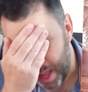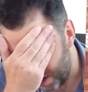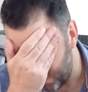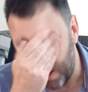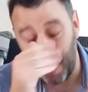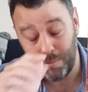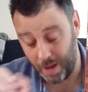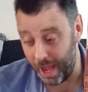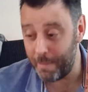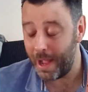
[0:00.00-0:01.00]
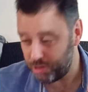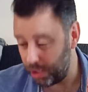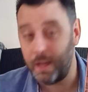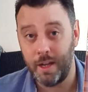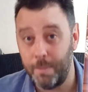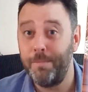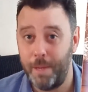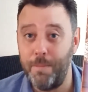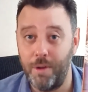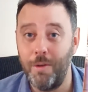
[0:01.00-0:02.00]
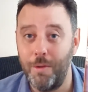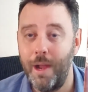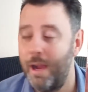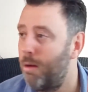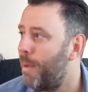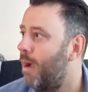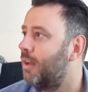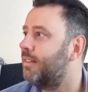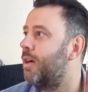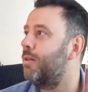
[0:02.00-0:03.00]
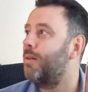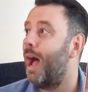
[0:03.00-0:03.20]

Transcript: and I am actually going to be brutal here about a song,